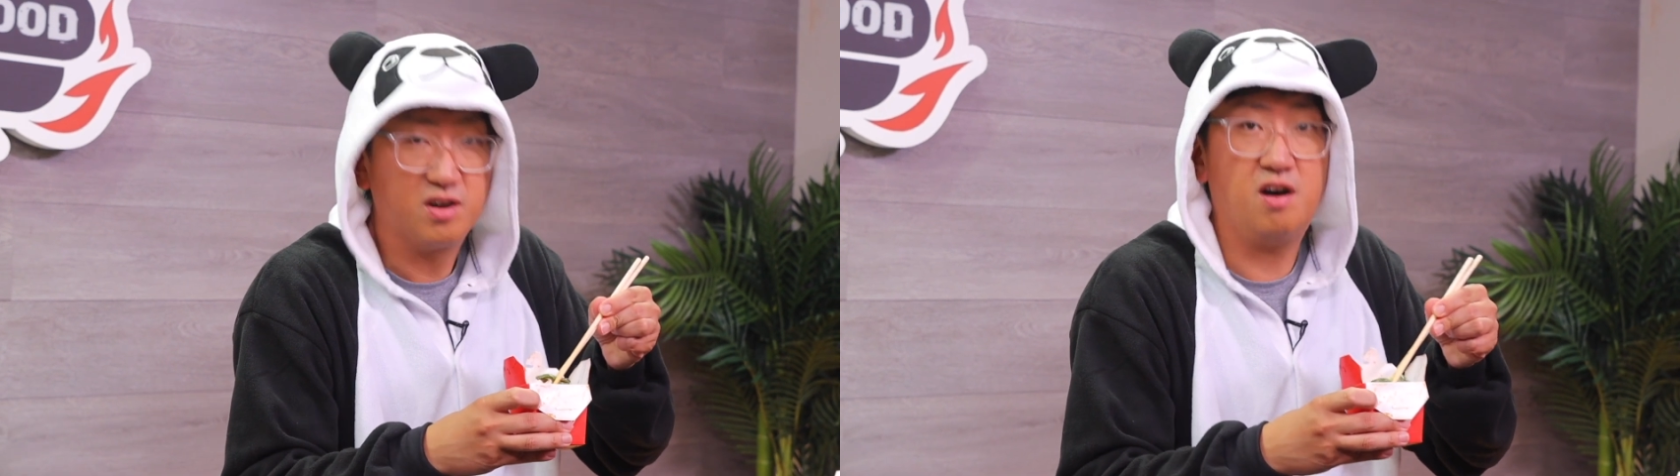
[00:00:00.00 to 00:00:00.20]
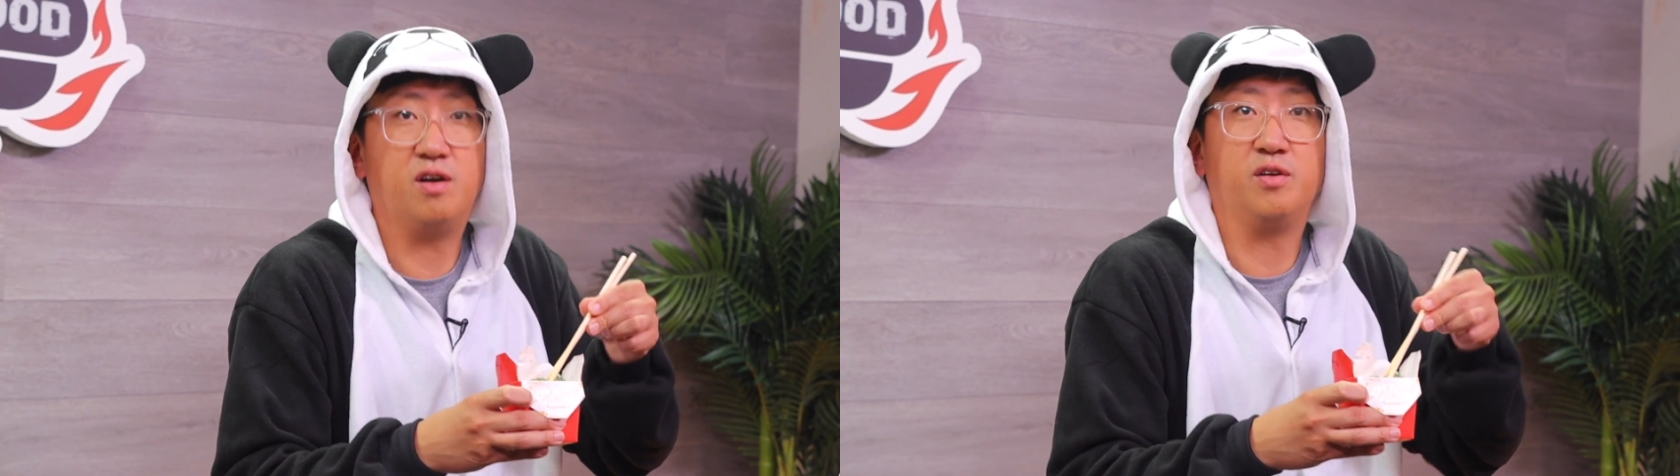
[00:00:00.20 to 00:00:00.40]

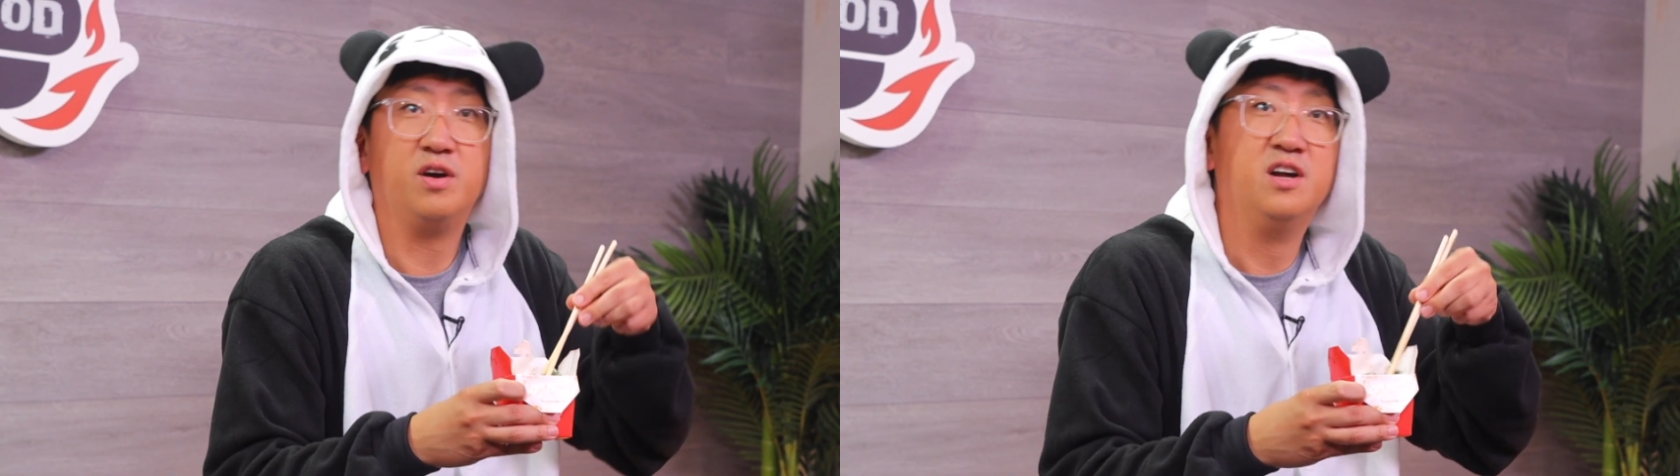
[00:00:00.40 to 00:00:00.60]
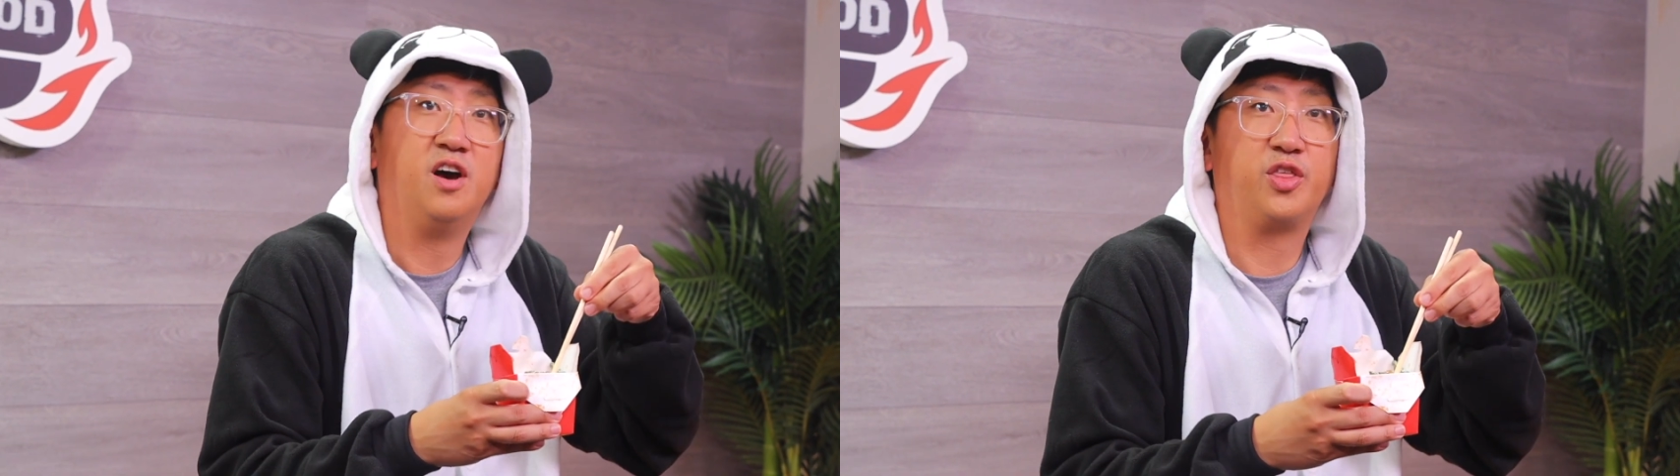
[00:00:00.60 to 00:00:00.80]
call
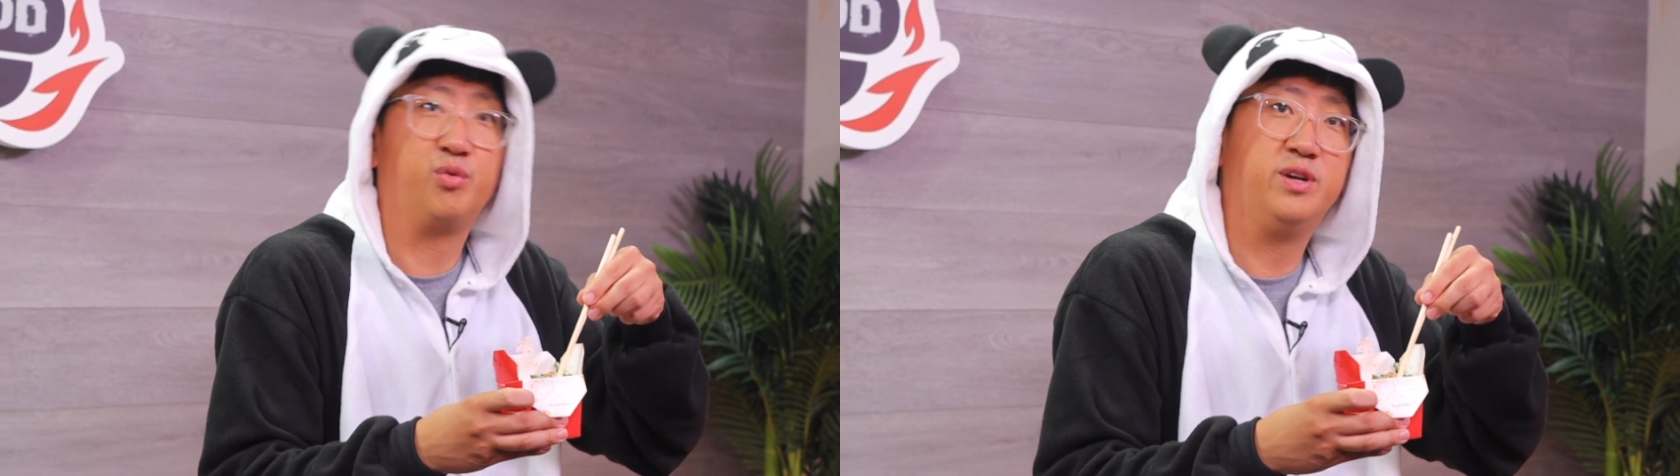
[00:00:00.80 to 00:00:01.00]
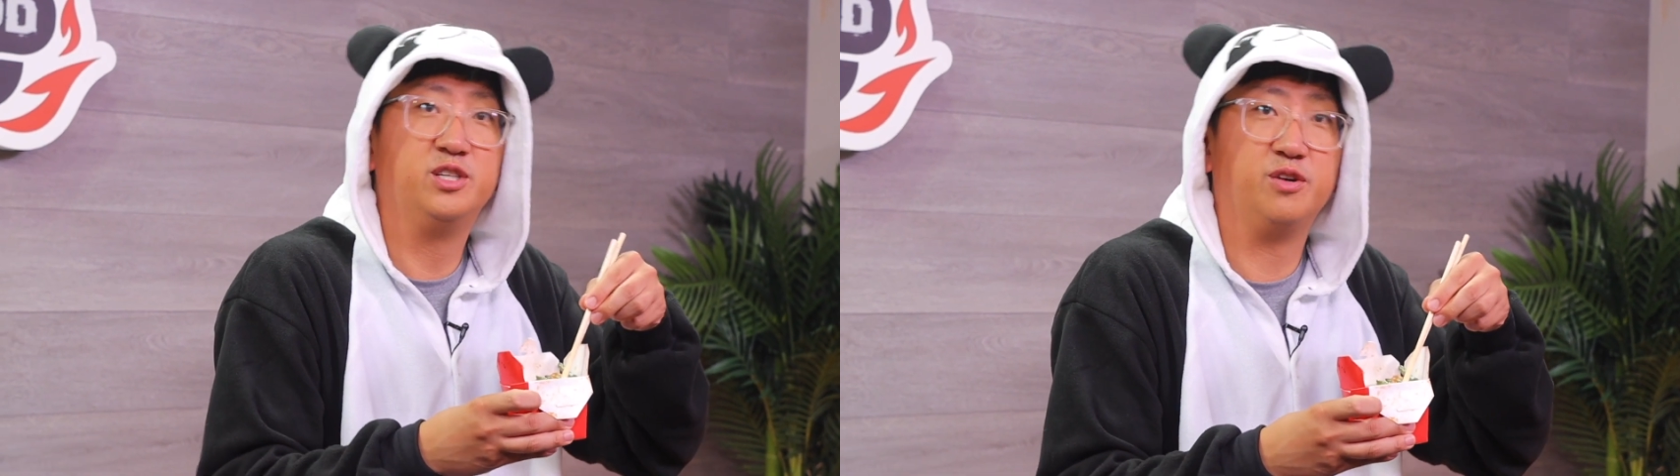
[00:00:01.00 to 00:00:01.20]
a
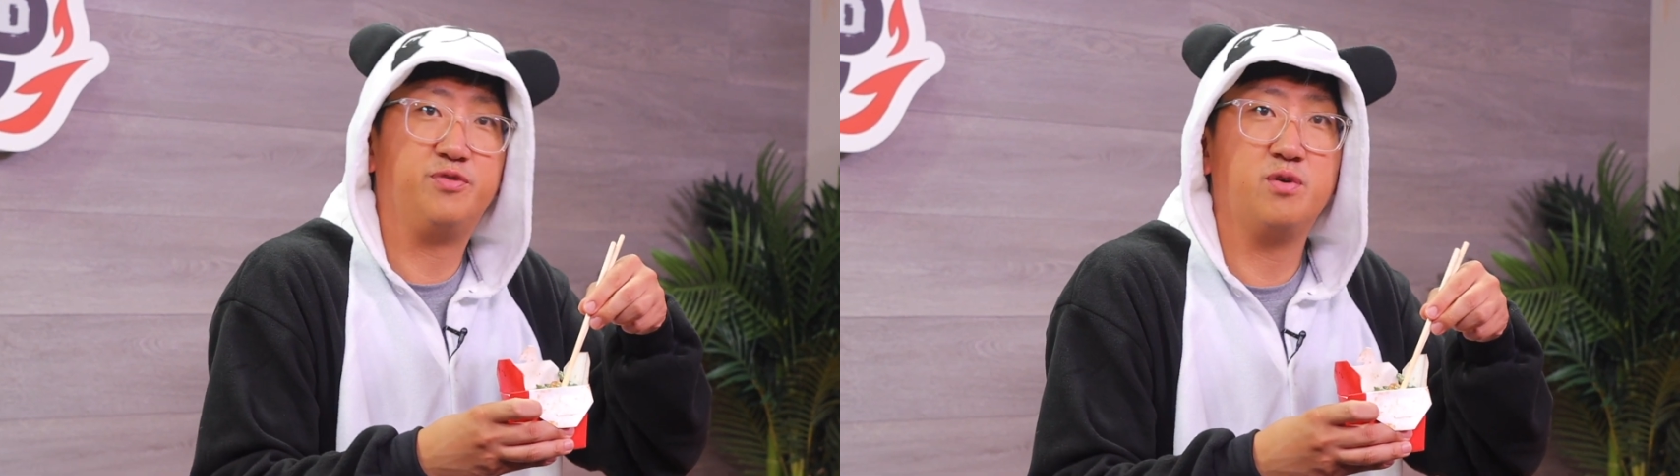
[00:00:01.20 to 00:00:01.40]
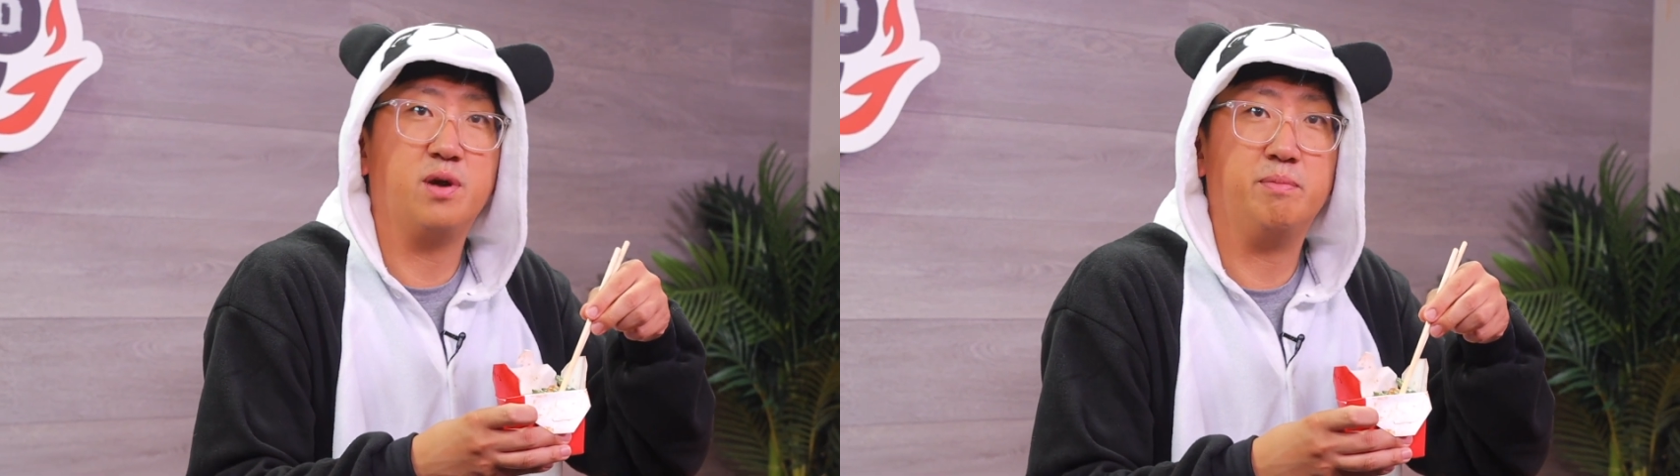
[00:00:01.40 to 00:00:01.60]
three-digit phone